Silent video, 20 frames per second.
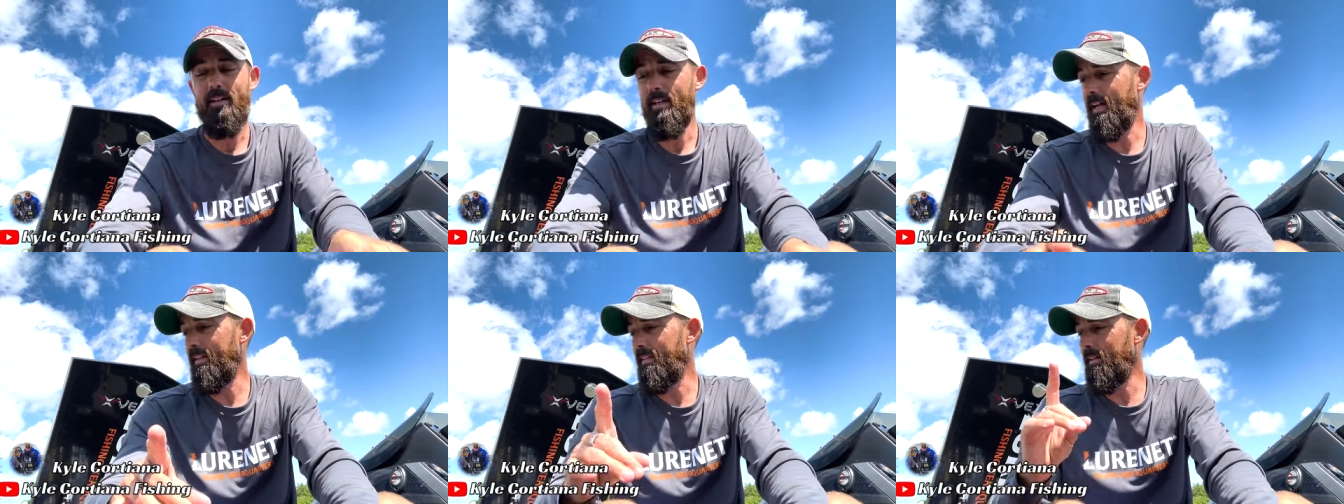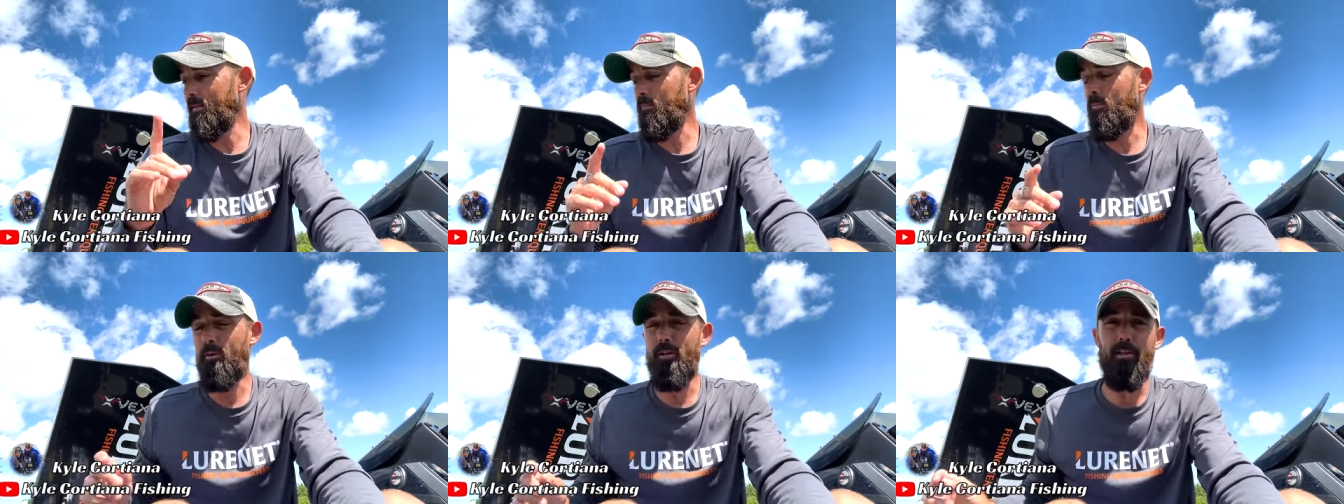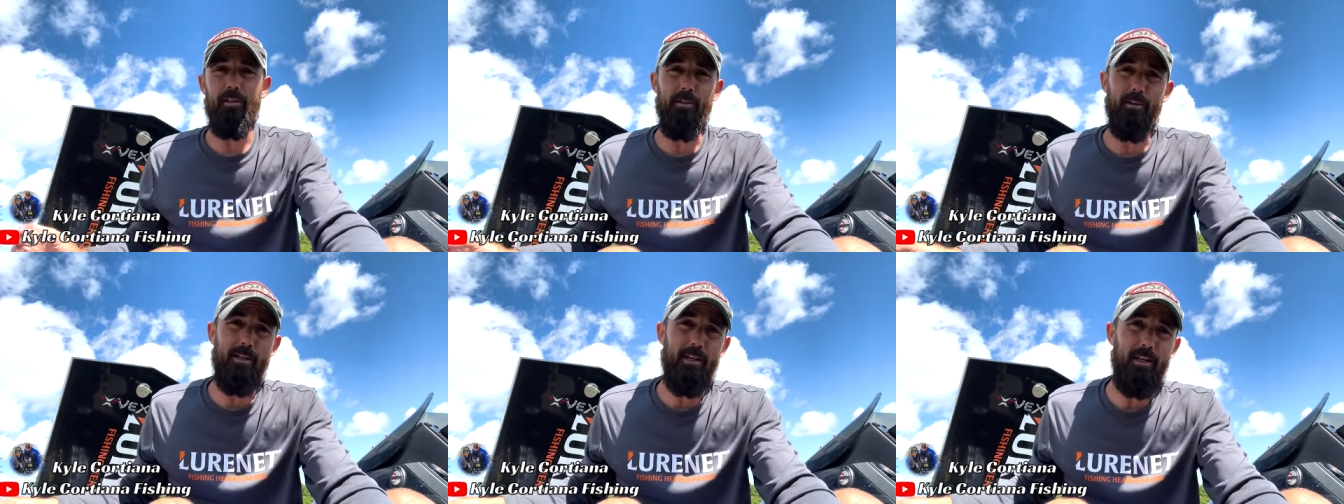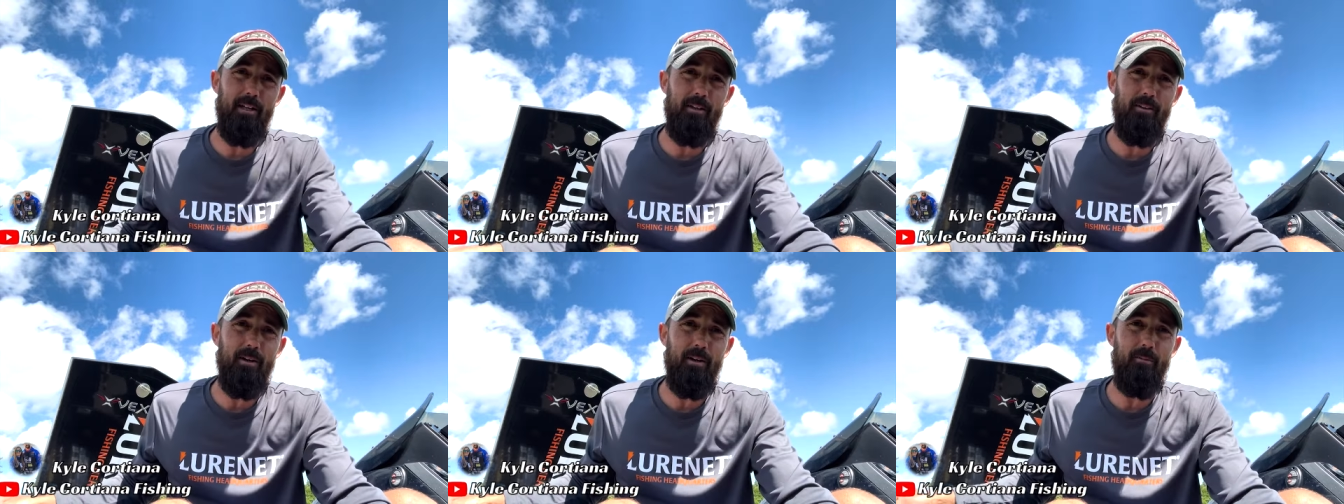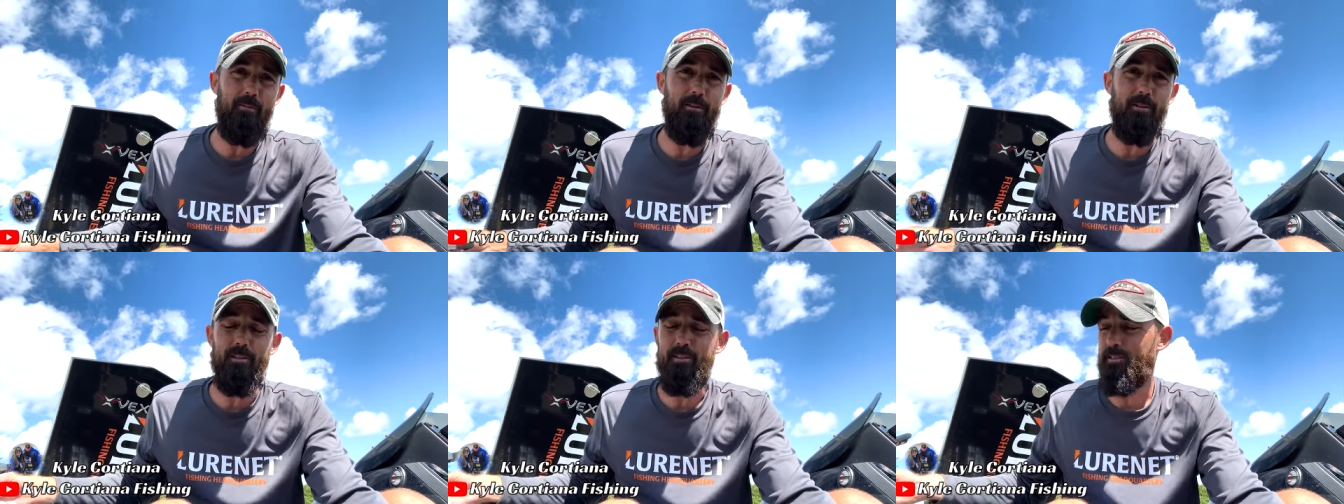And then one other color I
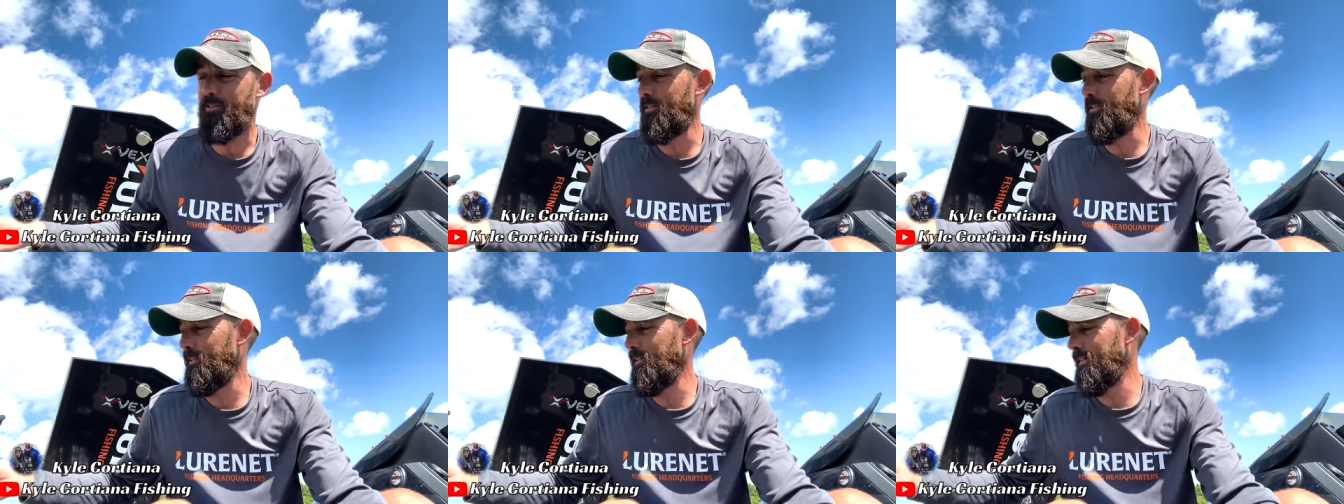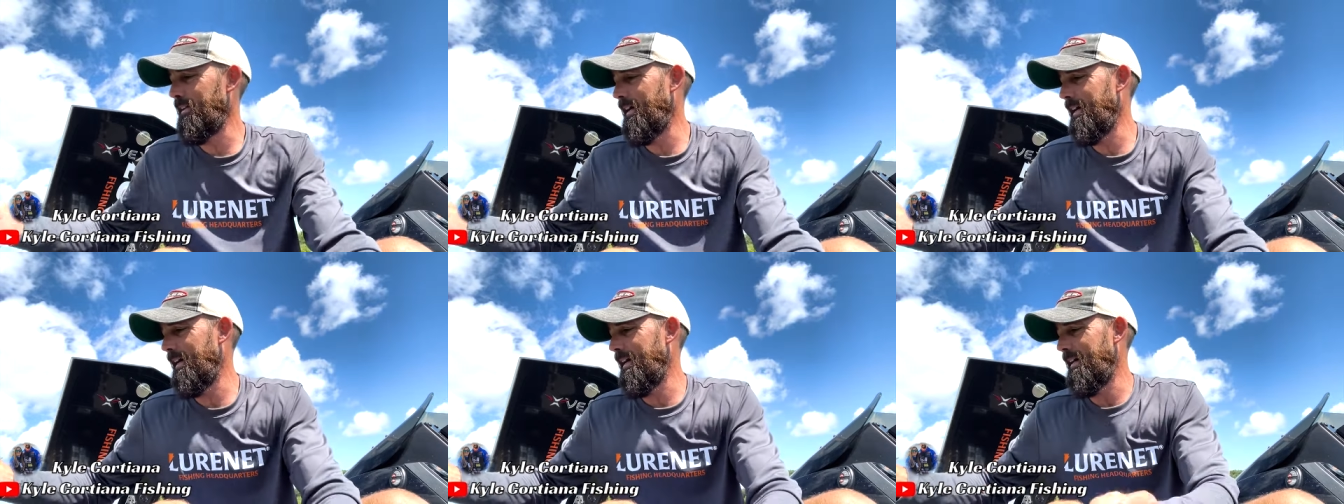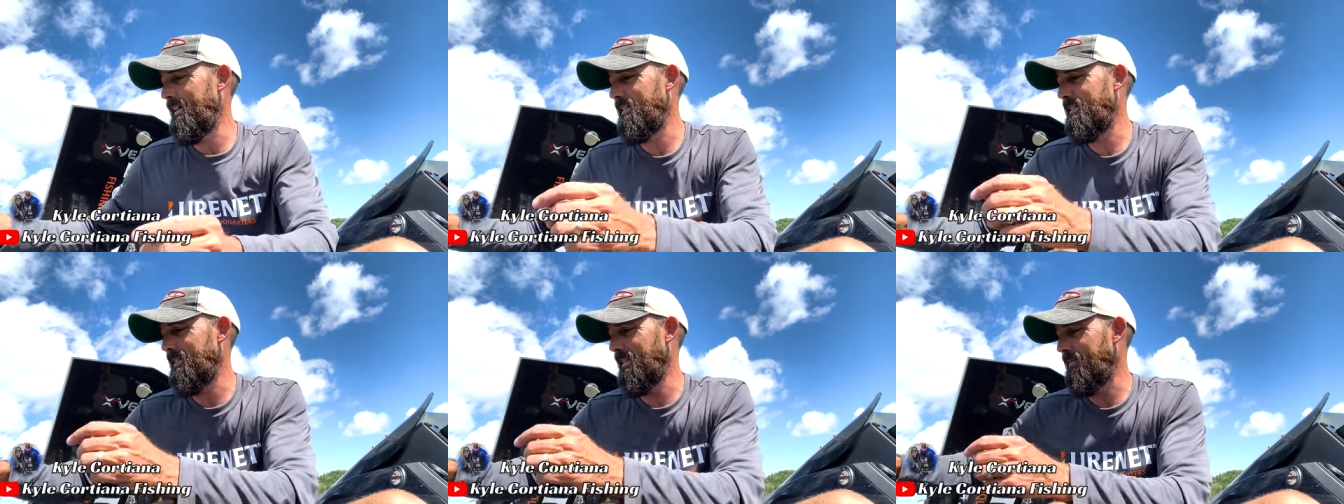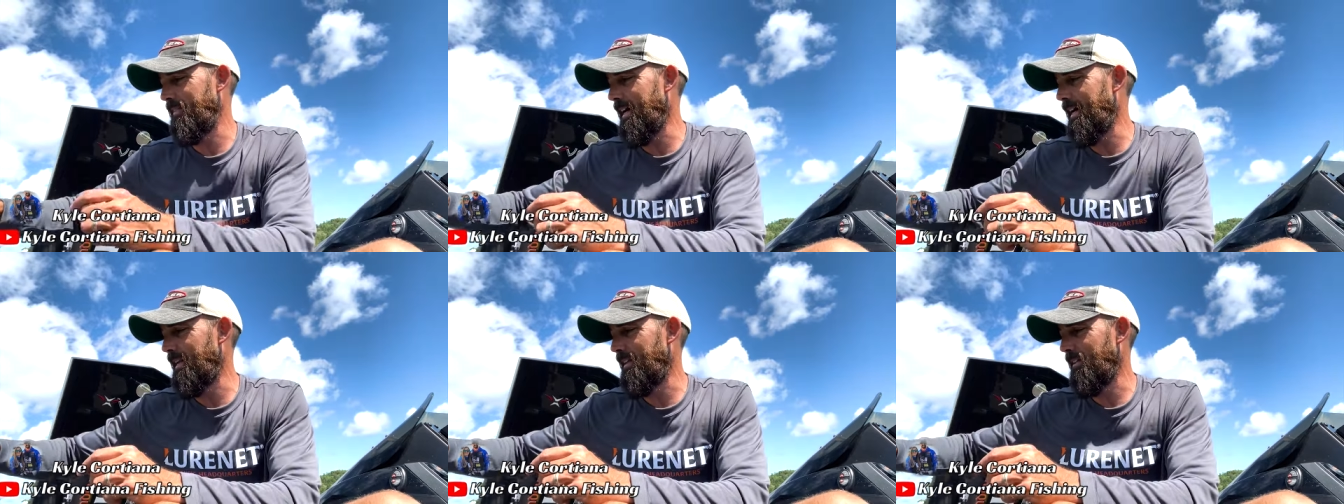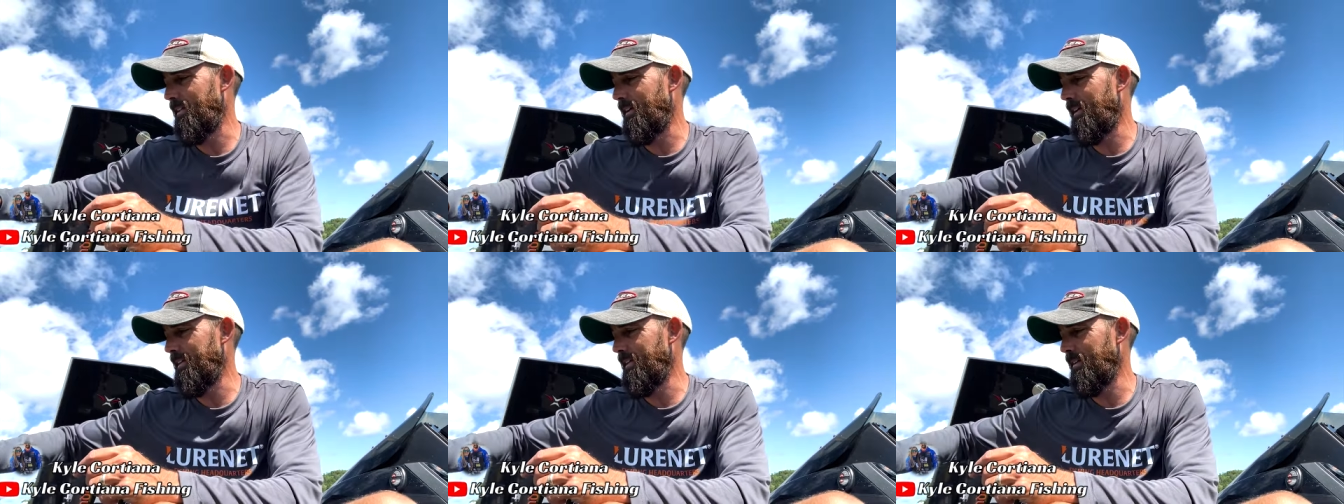wanna show you guys, they've got a
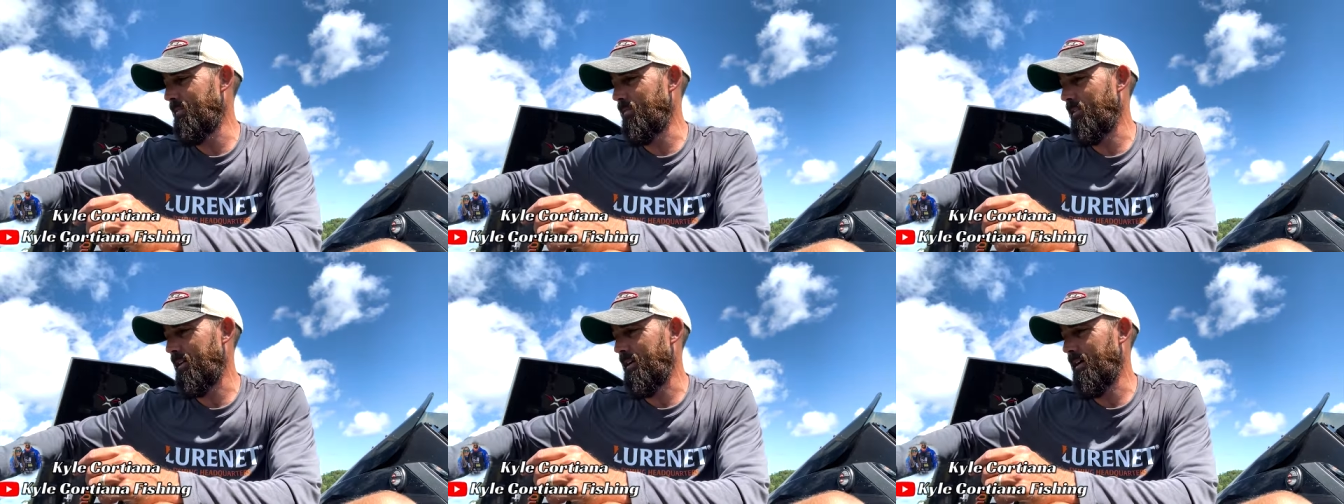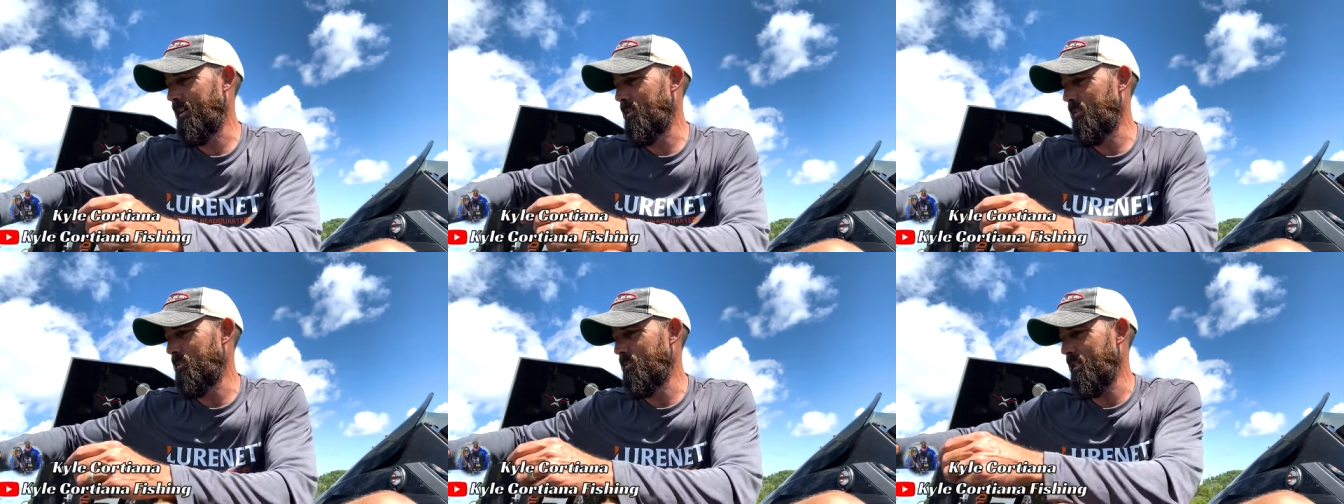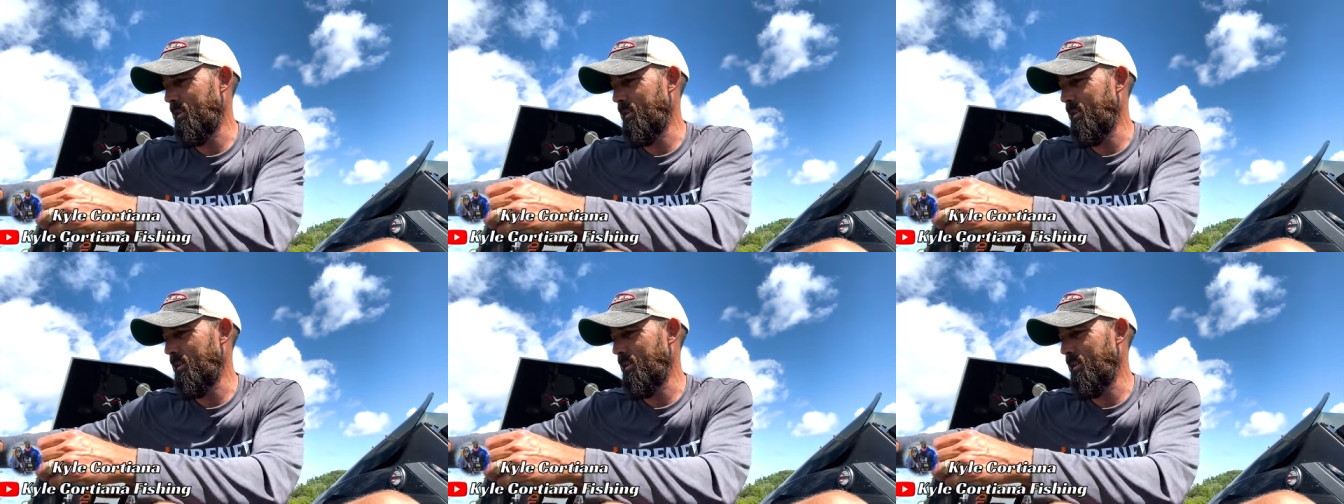lot of different colors.